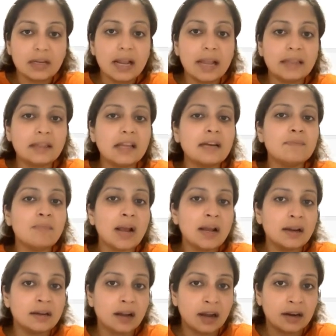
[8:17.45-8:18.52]
And then
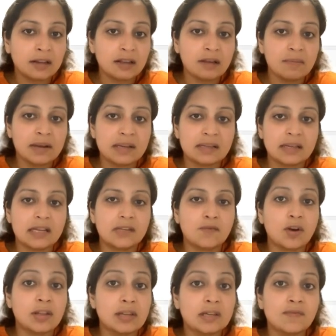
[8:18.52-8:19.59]
my another base case
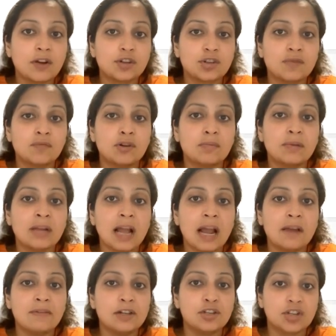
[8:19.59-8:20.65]
for this function would be
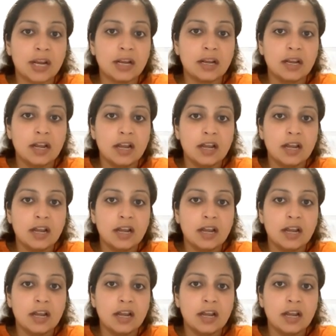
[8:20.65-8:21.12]
I will check